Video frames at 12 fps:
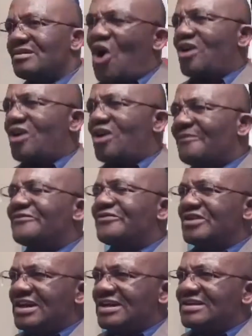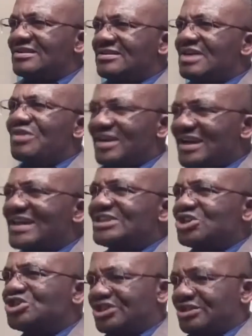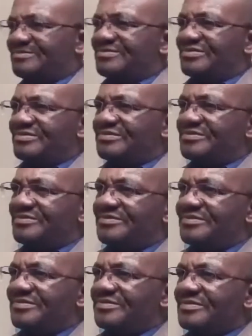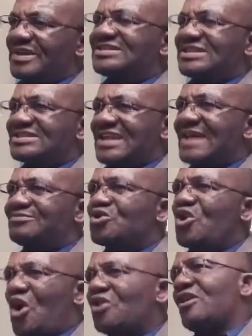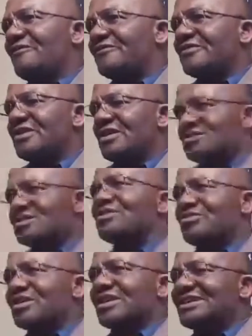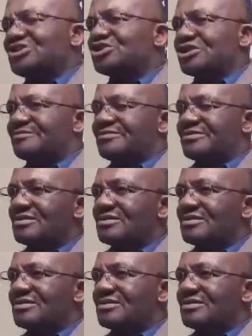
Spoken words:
Call off the relationship. It is time to call off the relationship.